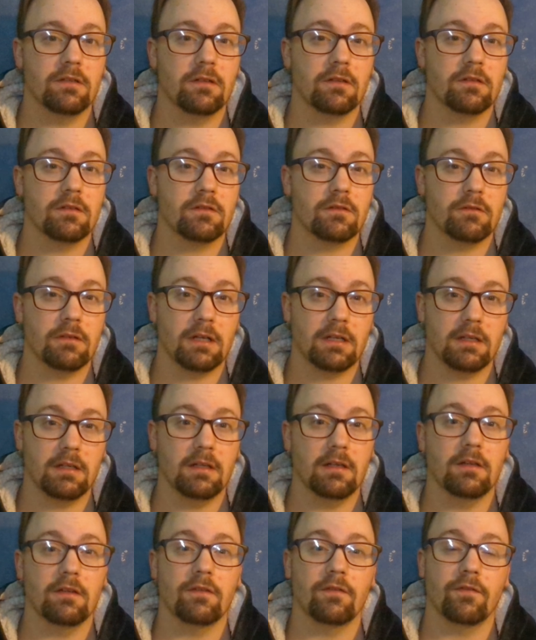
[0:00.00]
just
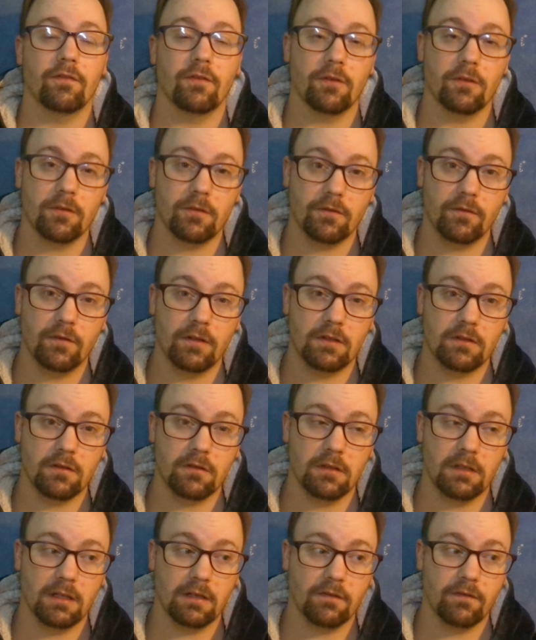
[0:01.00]
directed his first
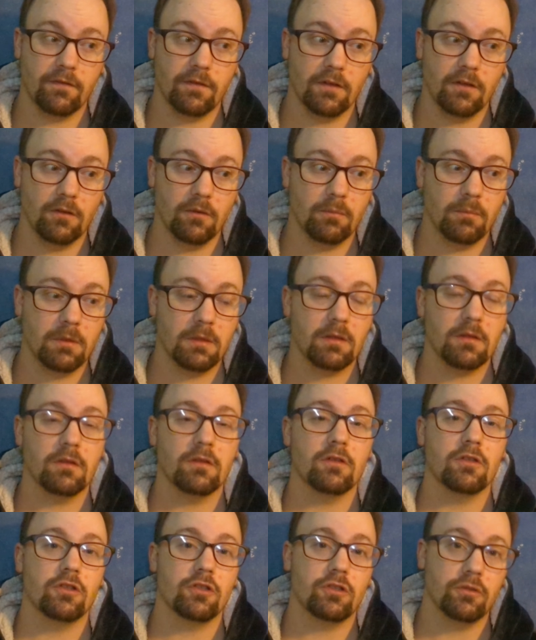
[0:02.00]
feature-length film,
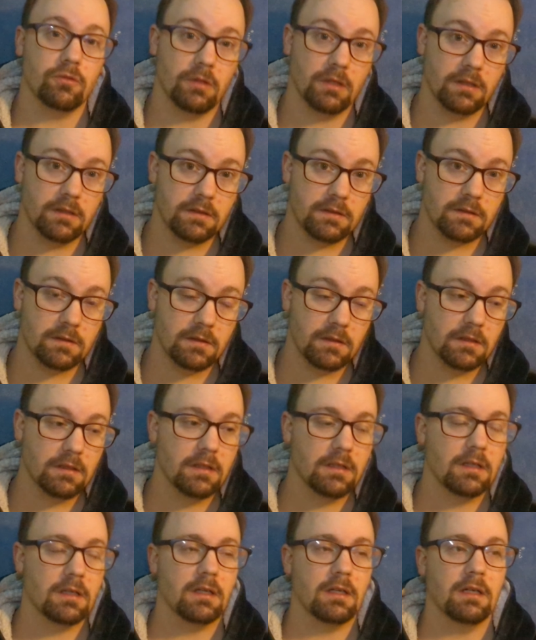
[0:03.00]
The Shootist.
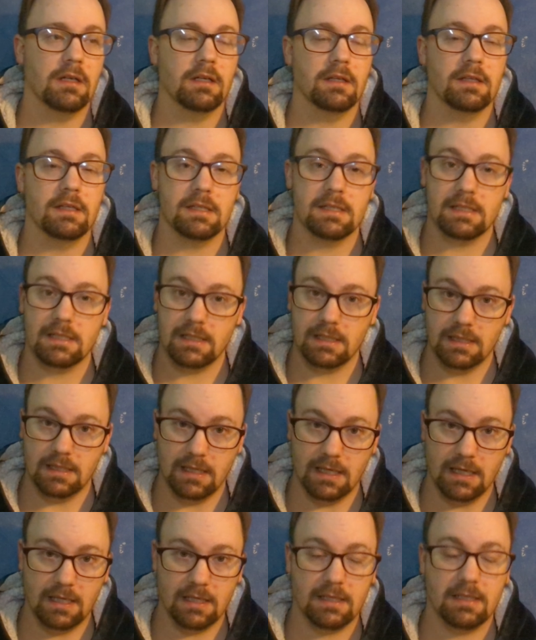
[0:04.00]
Uh, they seen
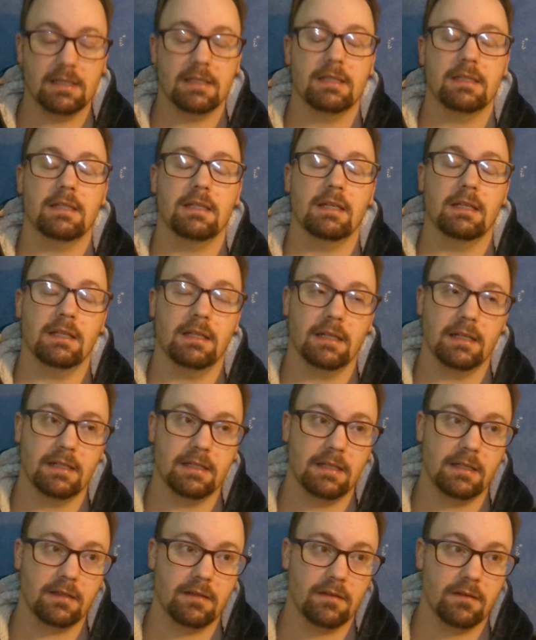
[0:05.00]
that. They liked
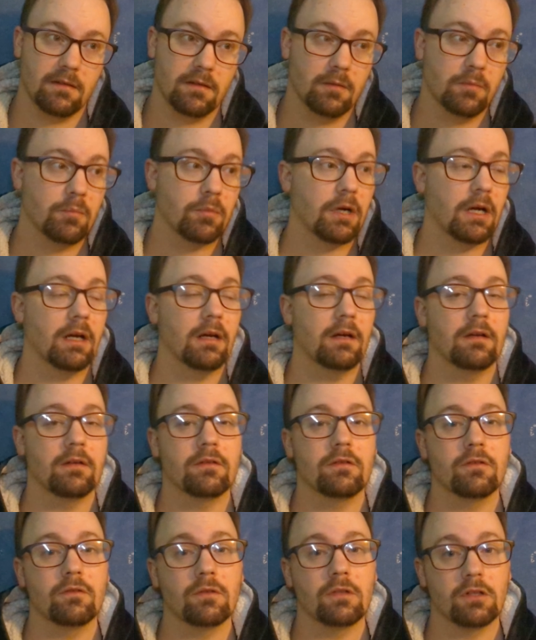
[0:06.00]
it. Prior
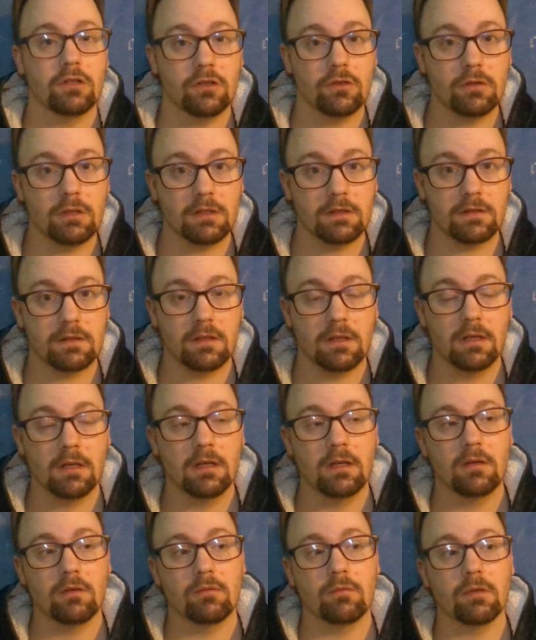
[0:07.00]
to The Shootist,
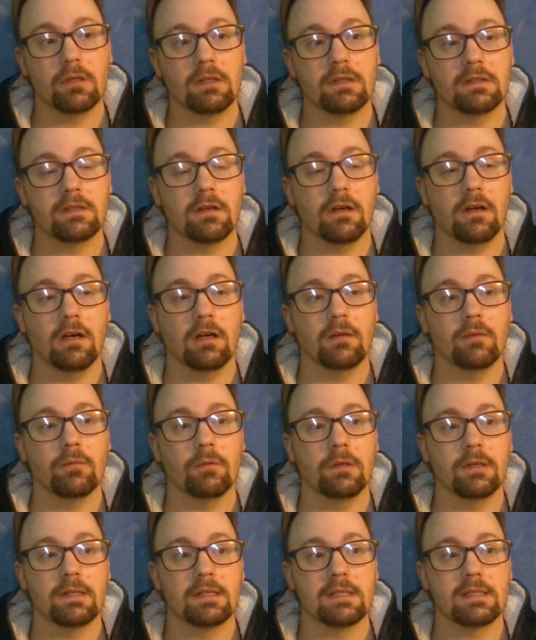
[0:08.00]
Ridley Scott
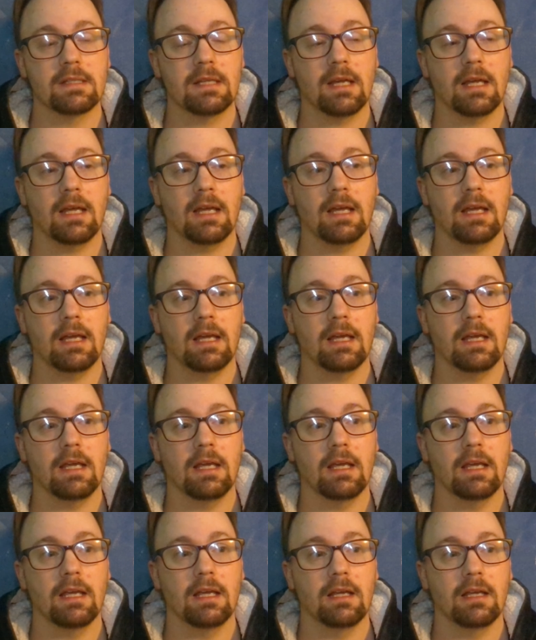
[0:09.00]
was
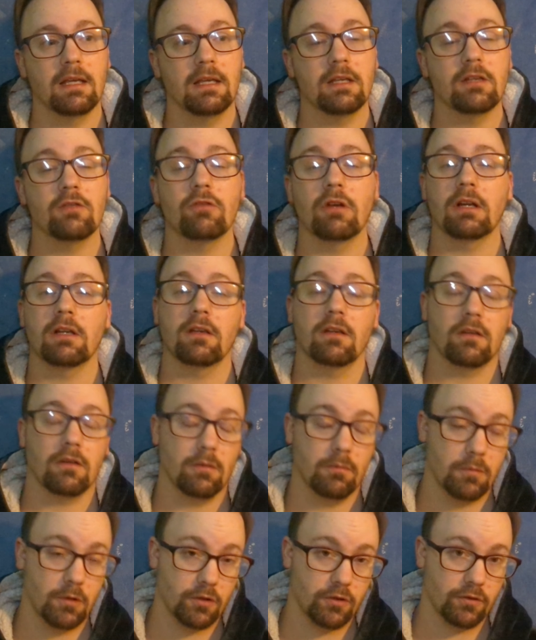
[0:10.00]
a... he directed
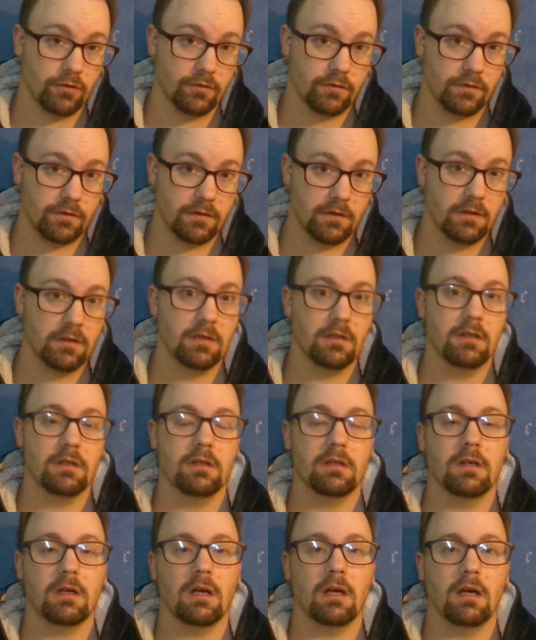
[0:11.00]
commercials,
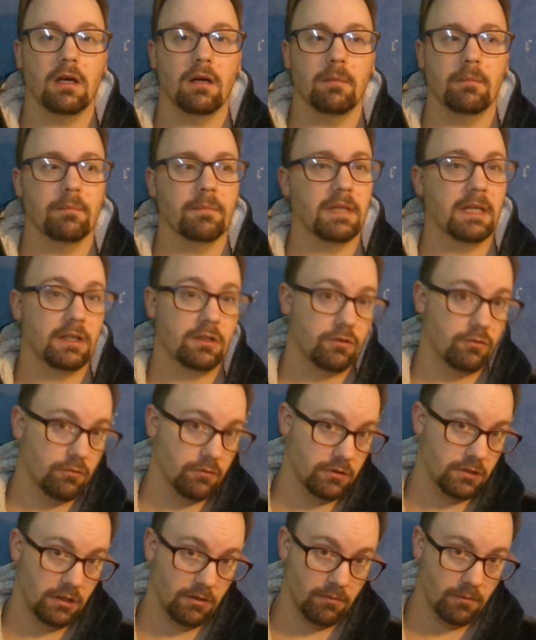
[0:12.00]
um, like
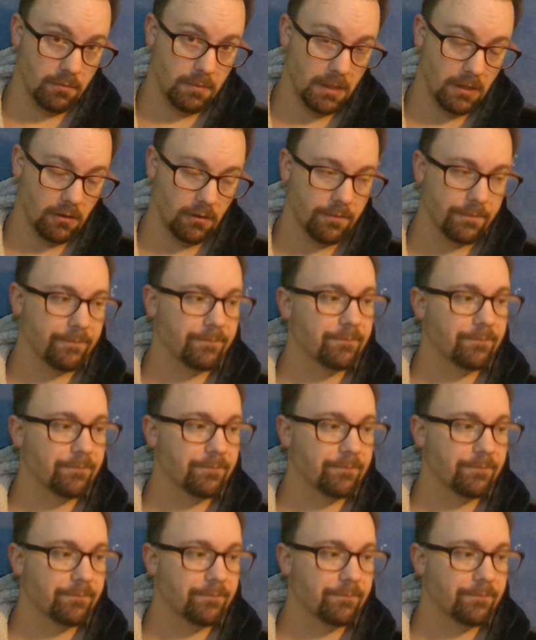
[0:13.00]
George A. Romero.